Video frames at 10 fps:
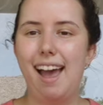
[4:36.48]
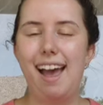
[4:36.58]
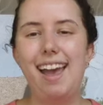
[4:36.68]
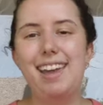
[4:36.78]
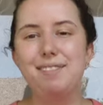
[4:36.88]

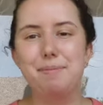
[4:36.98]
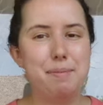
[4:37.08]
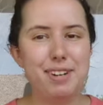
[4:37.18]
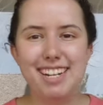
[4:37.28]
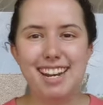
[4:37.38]
I
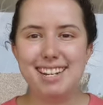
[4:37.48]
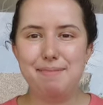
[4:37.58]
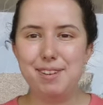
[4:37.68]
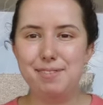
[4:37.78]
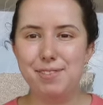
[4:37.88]
remember
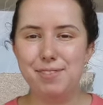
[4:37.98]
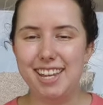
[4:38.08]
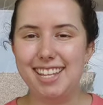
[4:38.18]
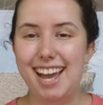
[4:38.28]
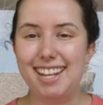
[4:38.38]
attending Beautiful
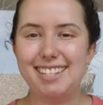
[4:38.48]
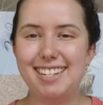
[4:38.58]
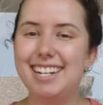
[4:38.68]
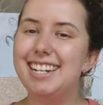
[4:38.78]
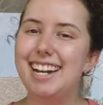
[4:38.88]
Feet
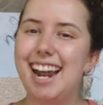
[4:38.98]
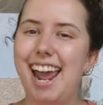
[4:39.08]
last year,